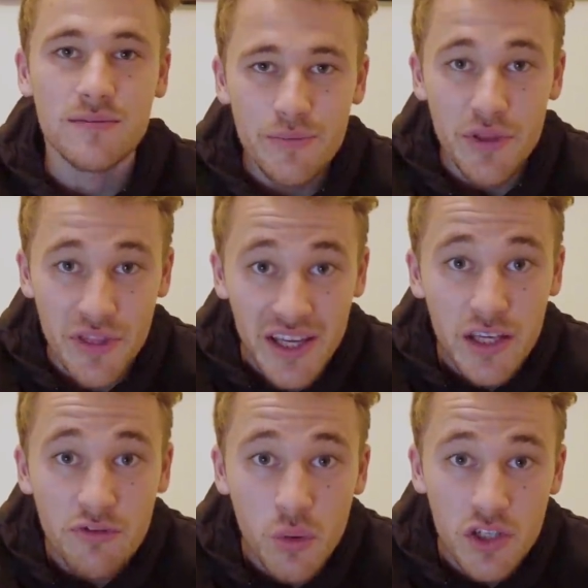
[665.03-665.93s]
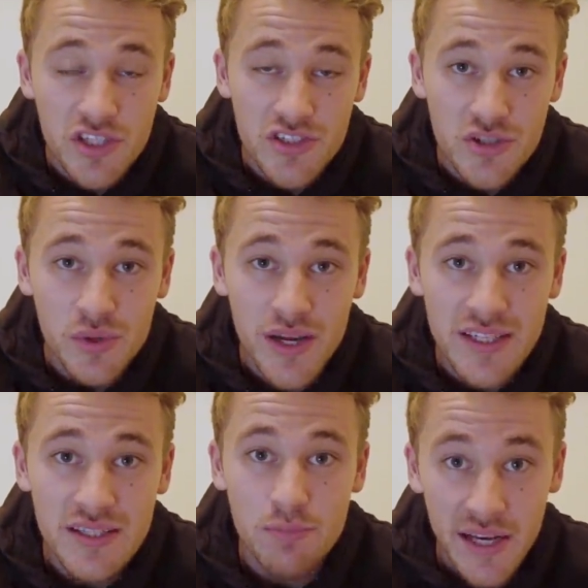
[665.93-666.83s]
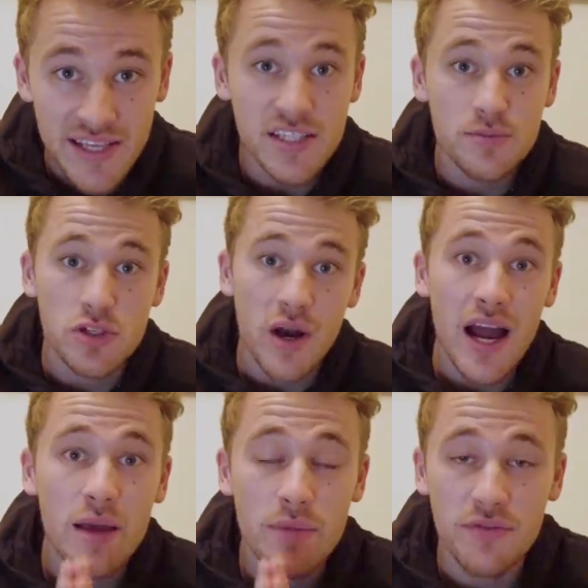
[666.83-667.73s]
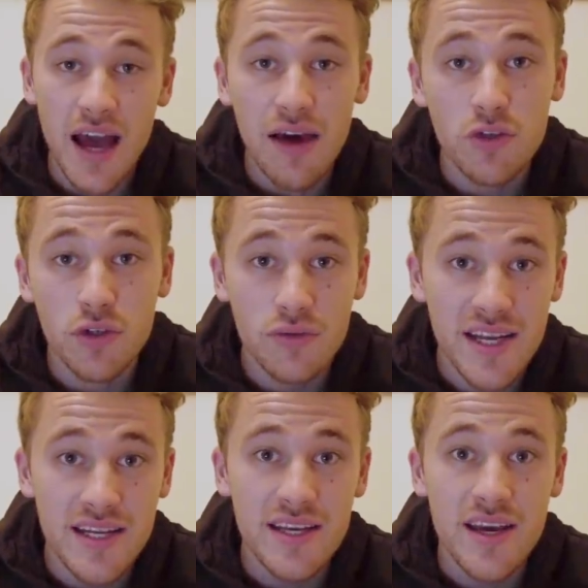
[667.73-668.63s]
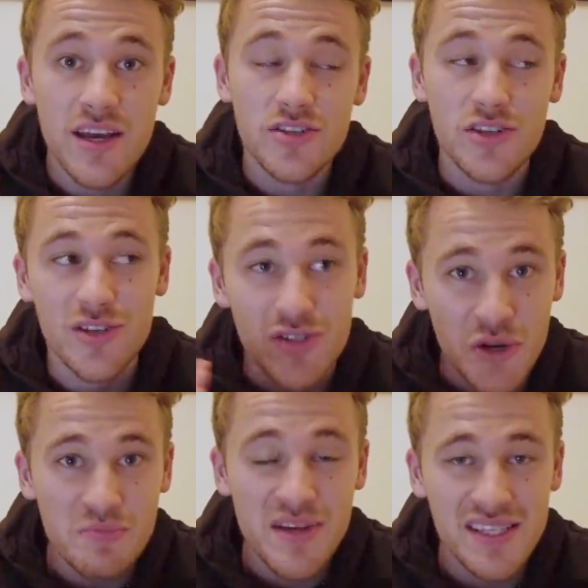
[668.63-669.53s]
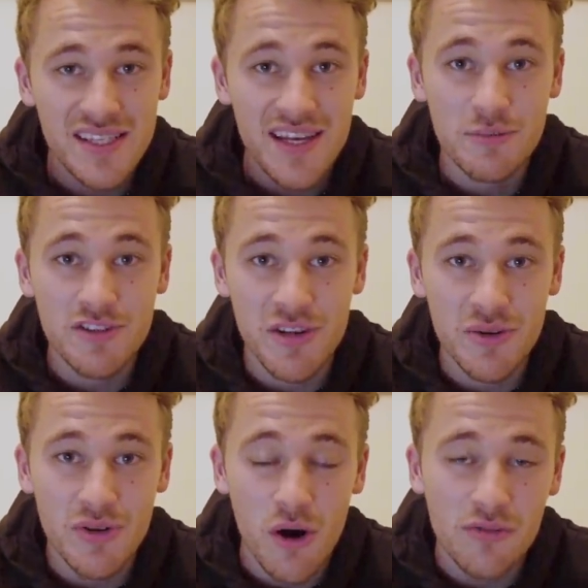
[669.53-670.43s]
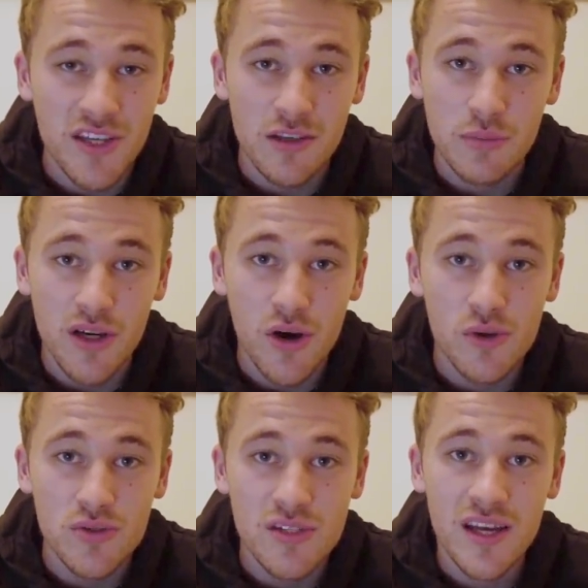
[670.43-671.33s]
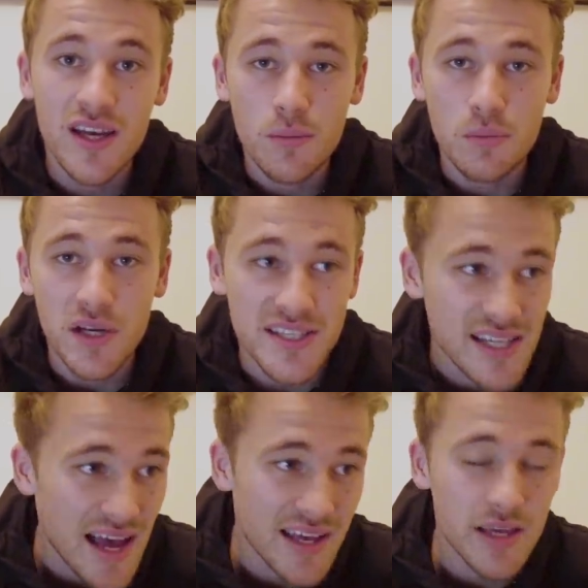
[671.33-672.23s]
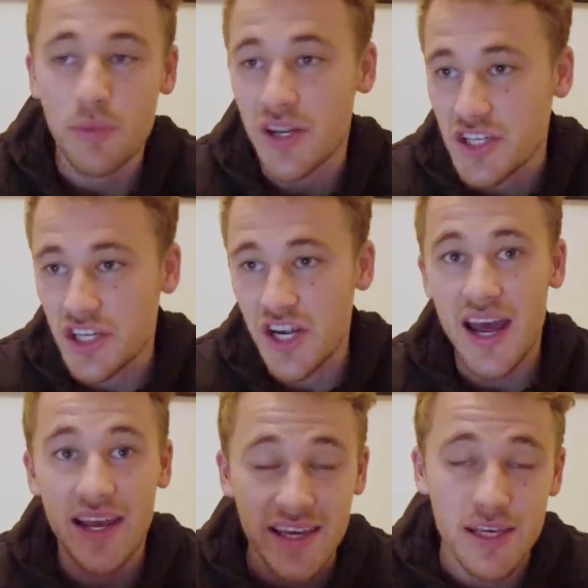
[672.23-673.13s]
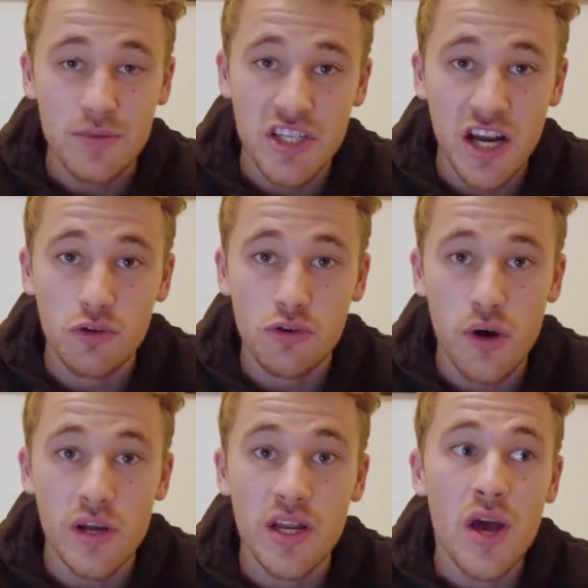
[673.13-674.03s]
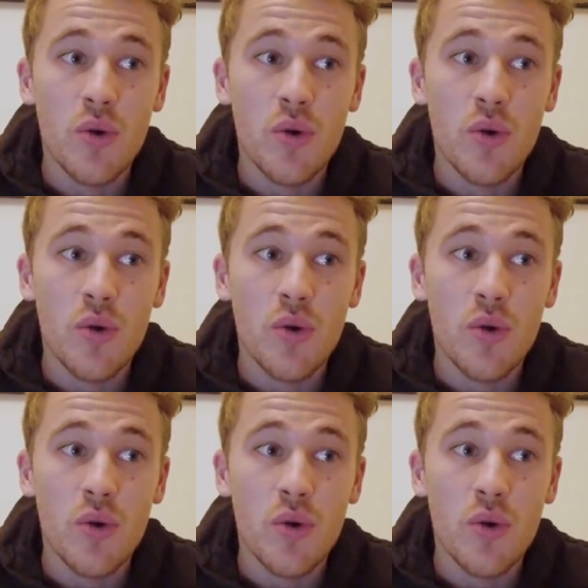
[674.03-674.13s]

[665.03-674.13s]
But thank you for watching as always. Please subscribe if you haven't already so that you don't miss an episode of Keeping Goals. Please like, please share, keep the channel growing.